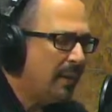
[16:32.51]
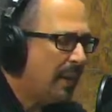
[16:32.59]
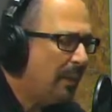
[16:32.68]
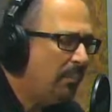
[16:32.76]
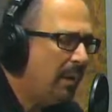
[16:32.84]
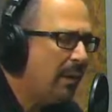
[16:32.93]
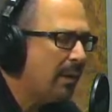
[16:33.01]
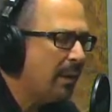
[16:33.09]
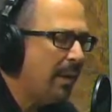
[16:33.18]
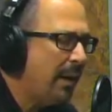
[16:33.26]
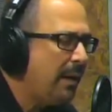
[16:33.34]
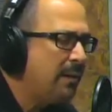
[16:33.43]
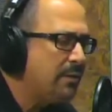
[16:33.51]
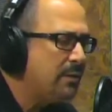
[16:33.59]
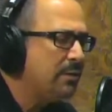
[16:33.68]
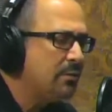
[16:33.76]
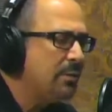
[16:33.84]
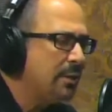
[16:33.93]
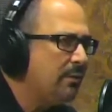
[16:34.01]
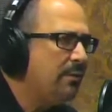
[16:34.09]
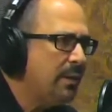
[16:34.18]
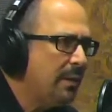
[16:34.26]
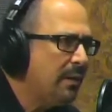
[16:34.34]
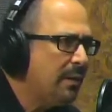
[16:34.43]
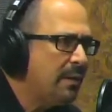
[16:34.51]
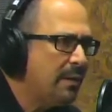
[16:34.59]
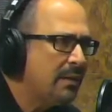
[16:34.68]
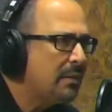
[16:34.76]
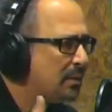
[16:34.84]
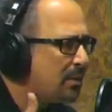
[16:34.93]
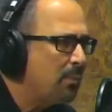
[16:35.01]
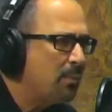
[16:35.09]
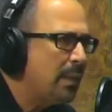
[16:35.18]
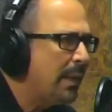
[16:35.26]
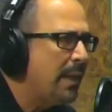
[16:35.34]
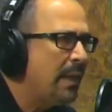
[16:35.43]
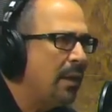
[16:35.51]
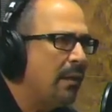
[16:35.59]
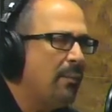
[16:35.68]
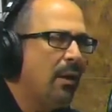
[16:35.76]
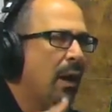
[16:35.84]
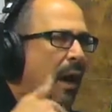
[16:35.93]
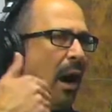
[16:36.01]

America haters who live here and they're just complaining about